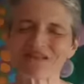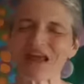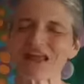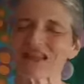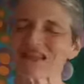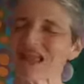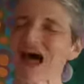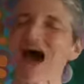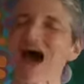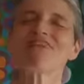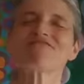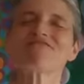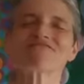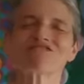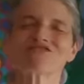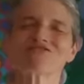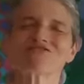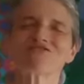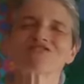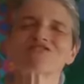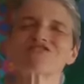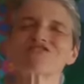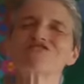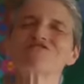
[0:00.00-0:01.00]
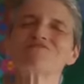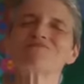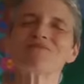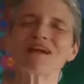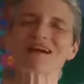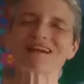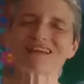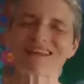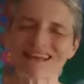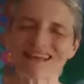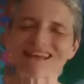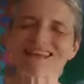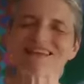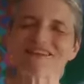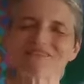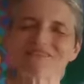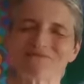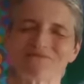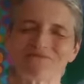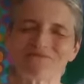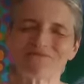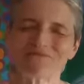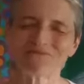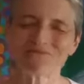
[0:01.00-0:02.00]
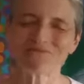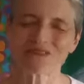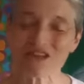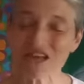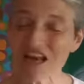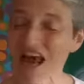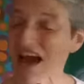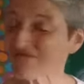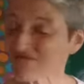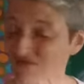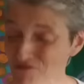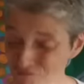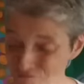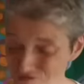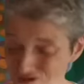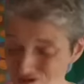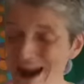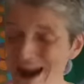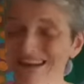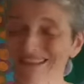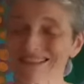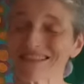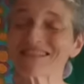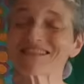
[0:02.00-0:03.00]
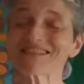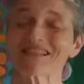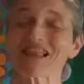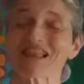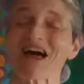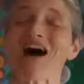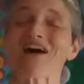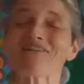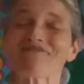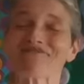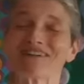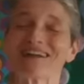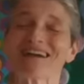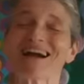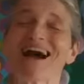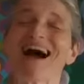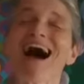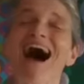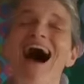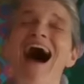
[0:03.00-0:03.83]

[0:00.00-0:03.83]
Laughter is going to be a key. You're going to have to practice laughing.